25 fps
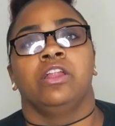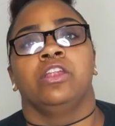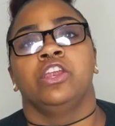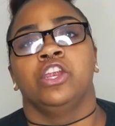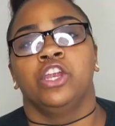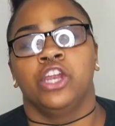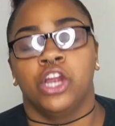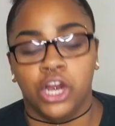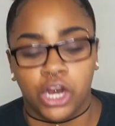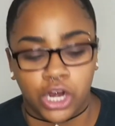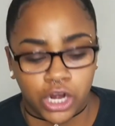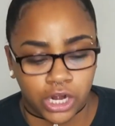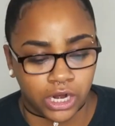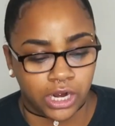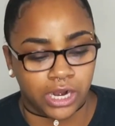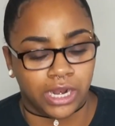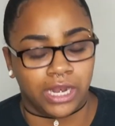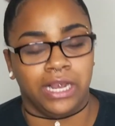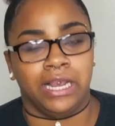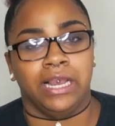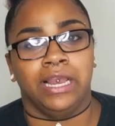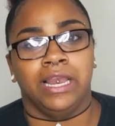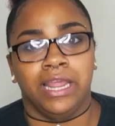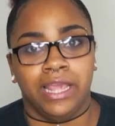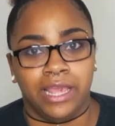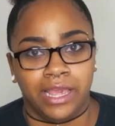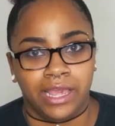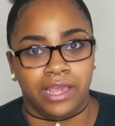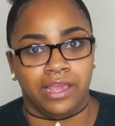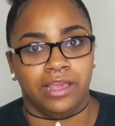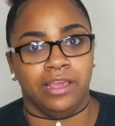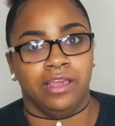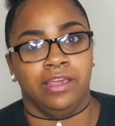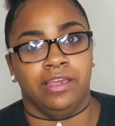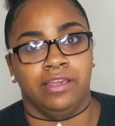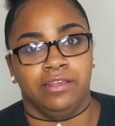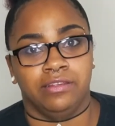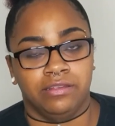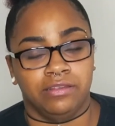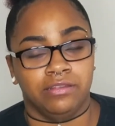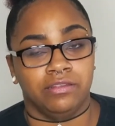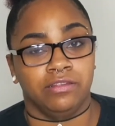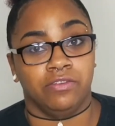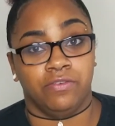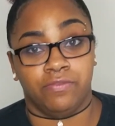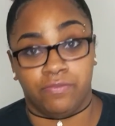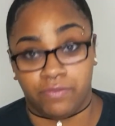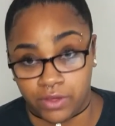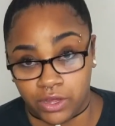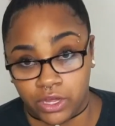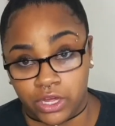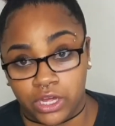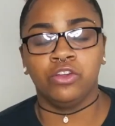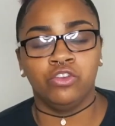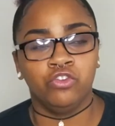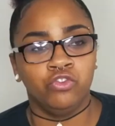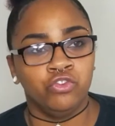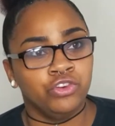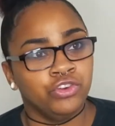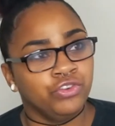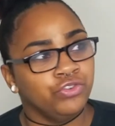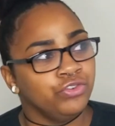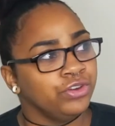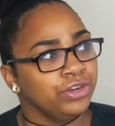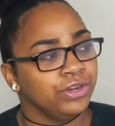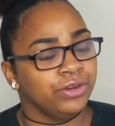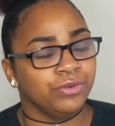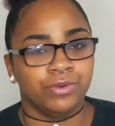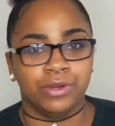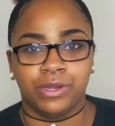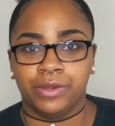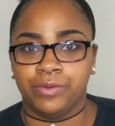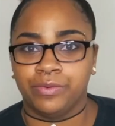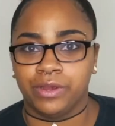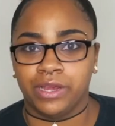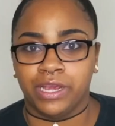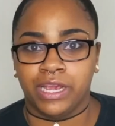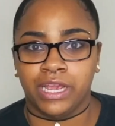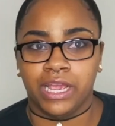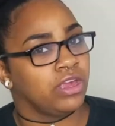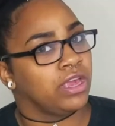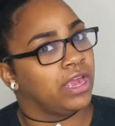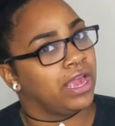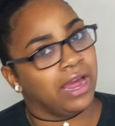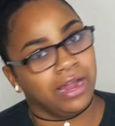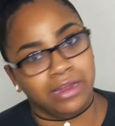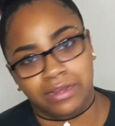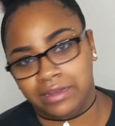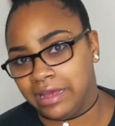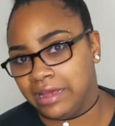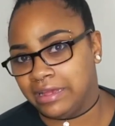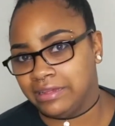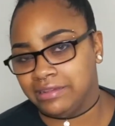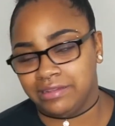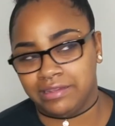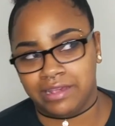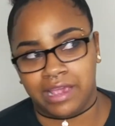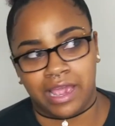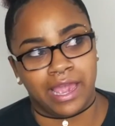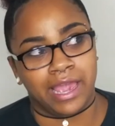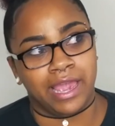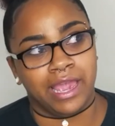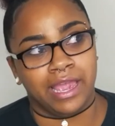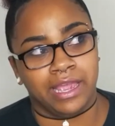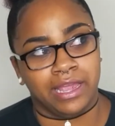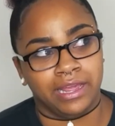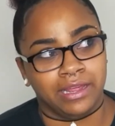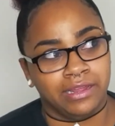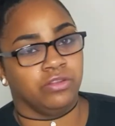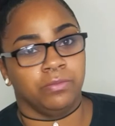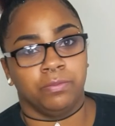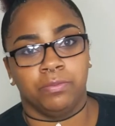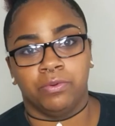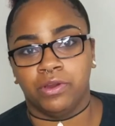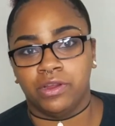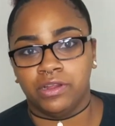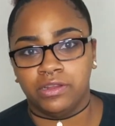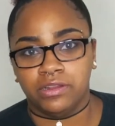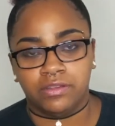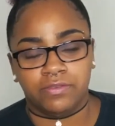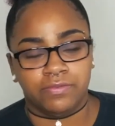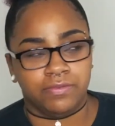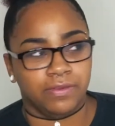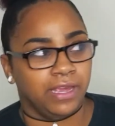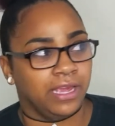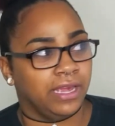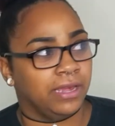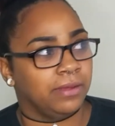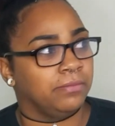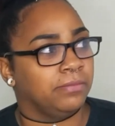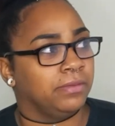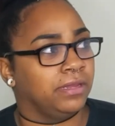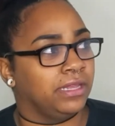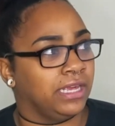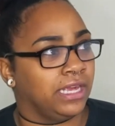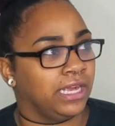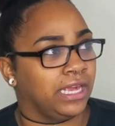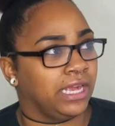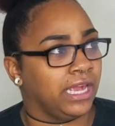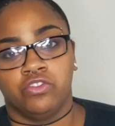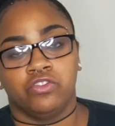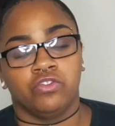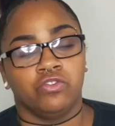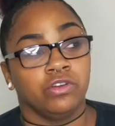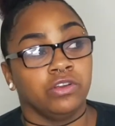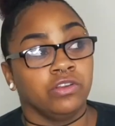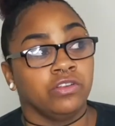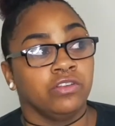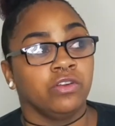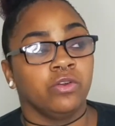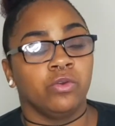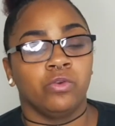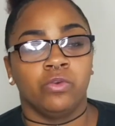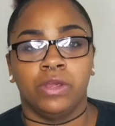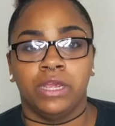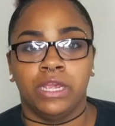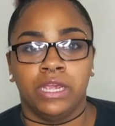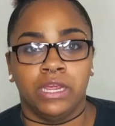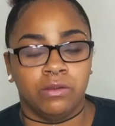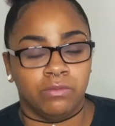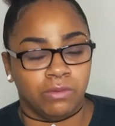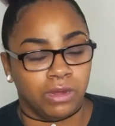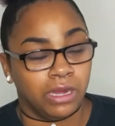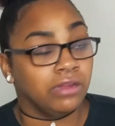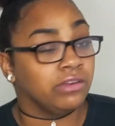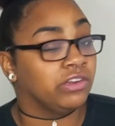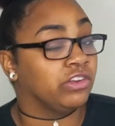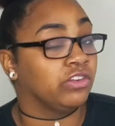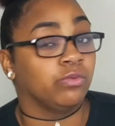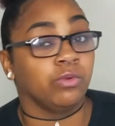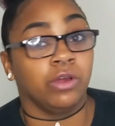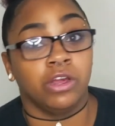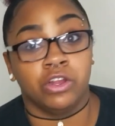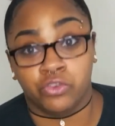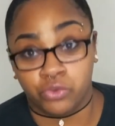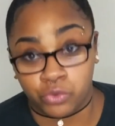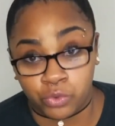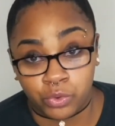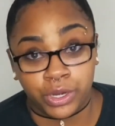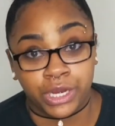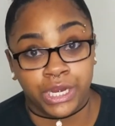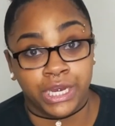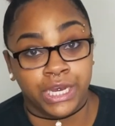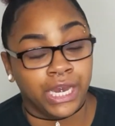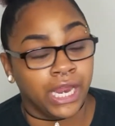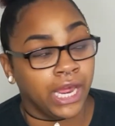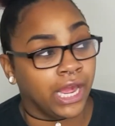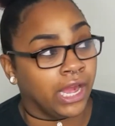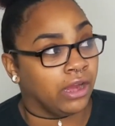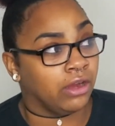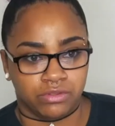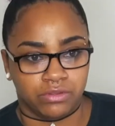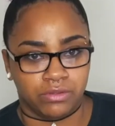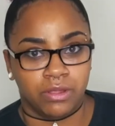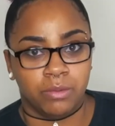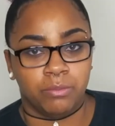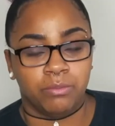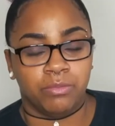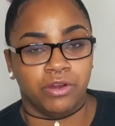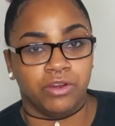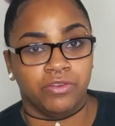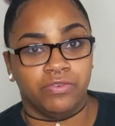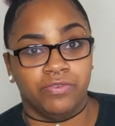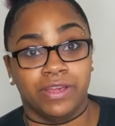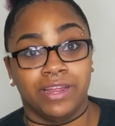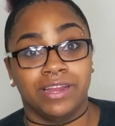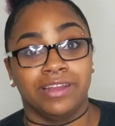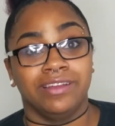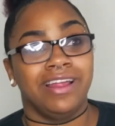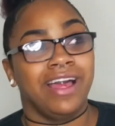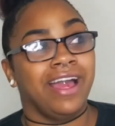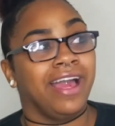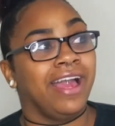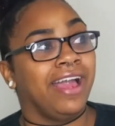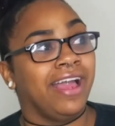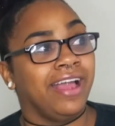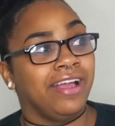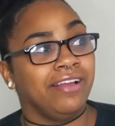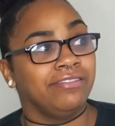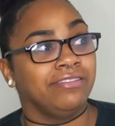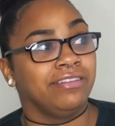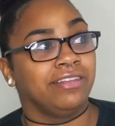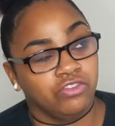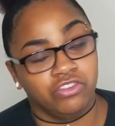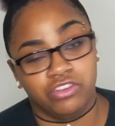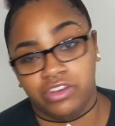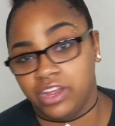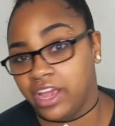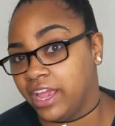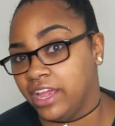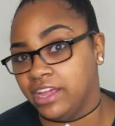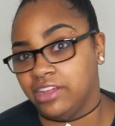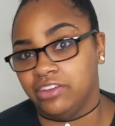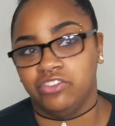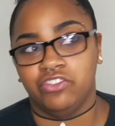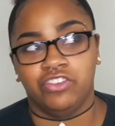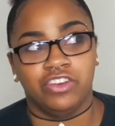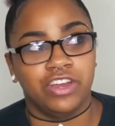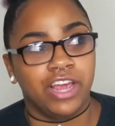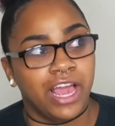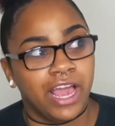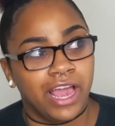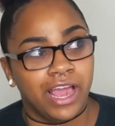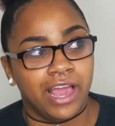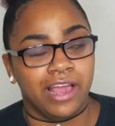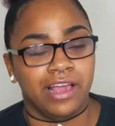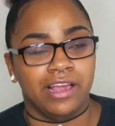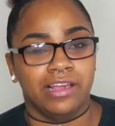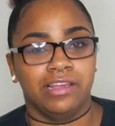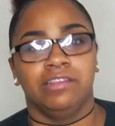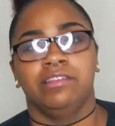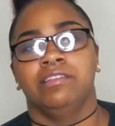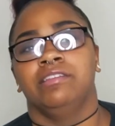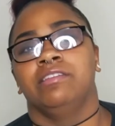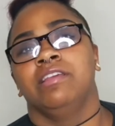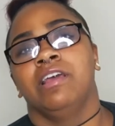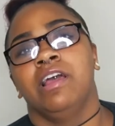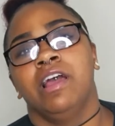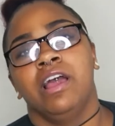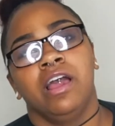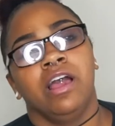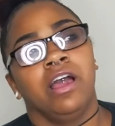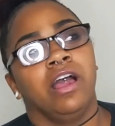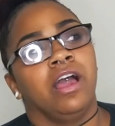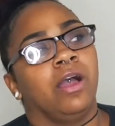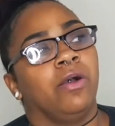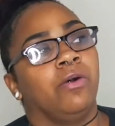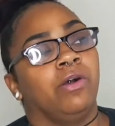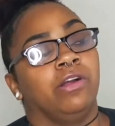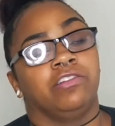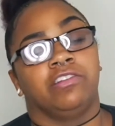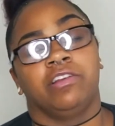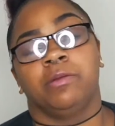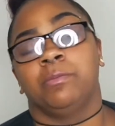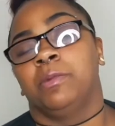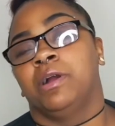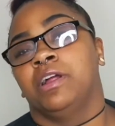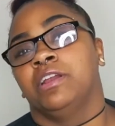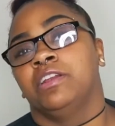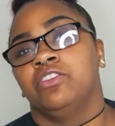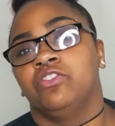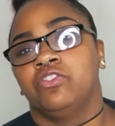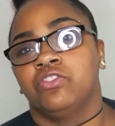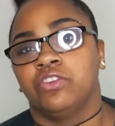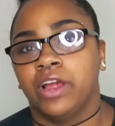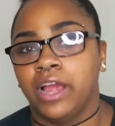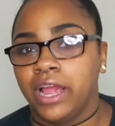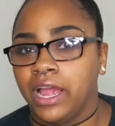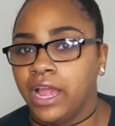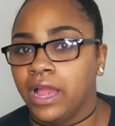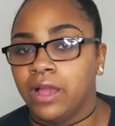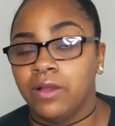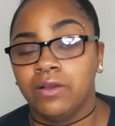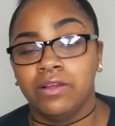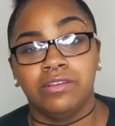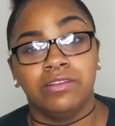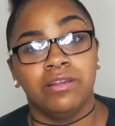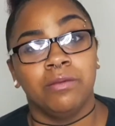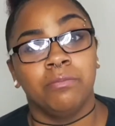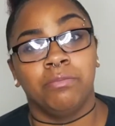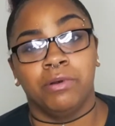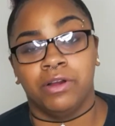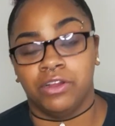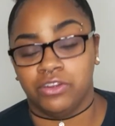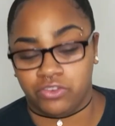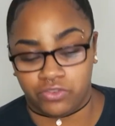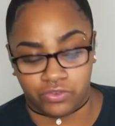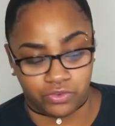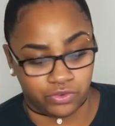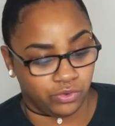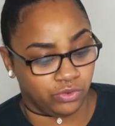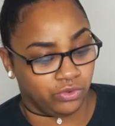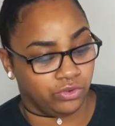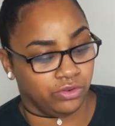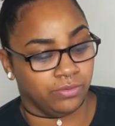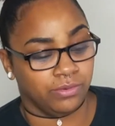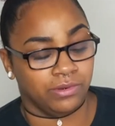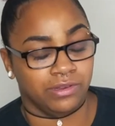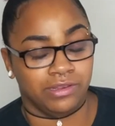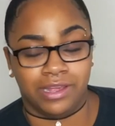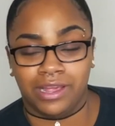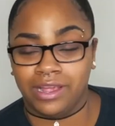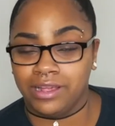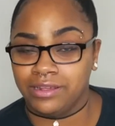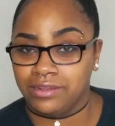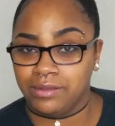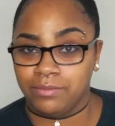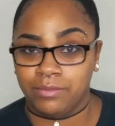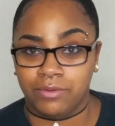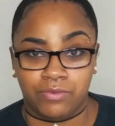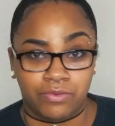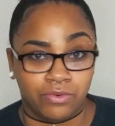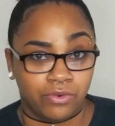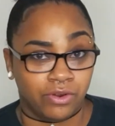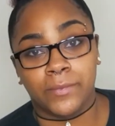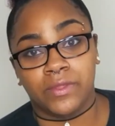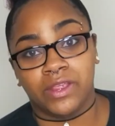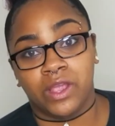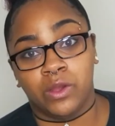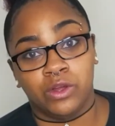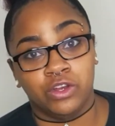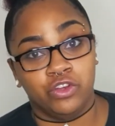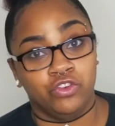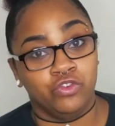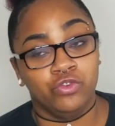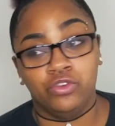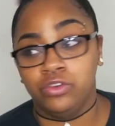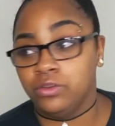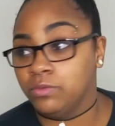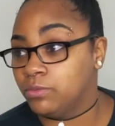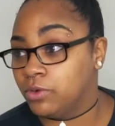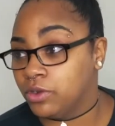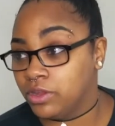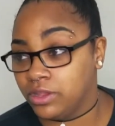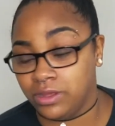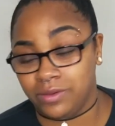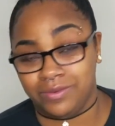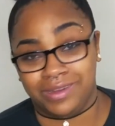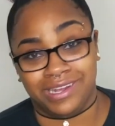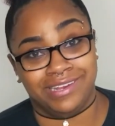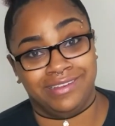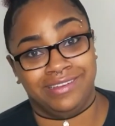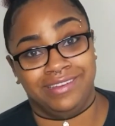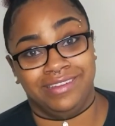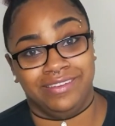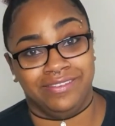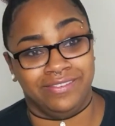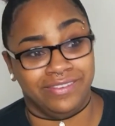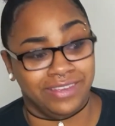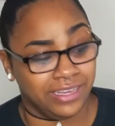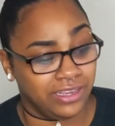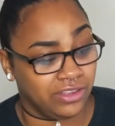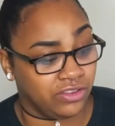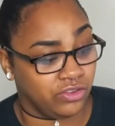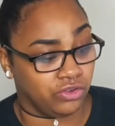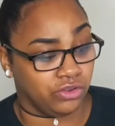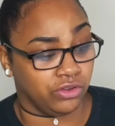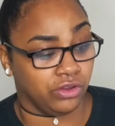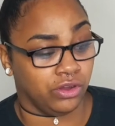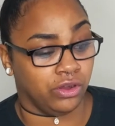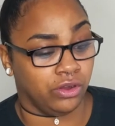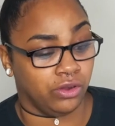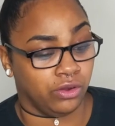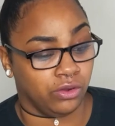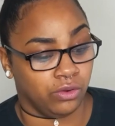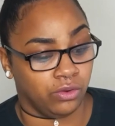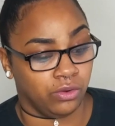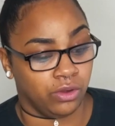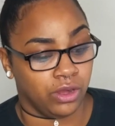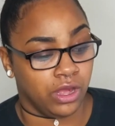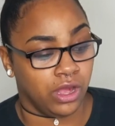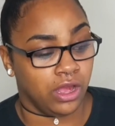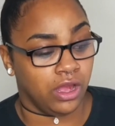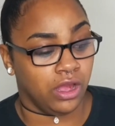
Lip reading: they're lit as fuck. Tree and Riri, LS Gang, the Prince family, Chris and Queen. Well, I just watch Queen now. Perfect Laughs, Tay and Jazz. I watch Armand and Trey. I watch a bunch of YouTubers. Like I said before, I watch YouTube more than I watch TV, so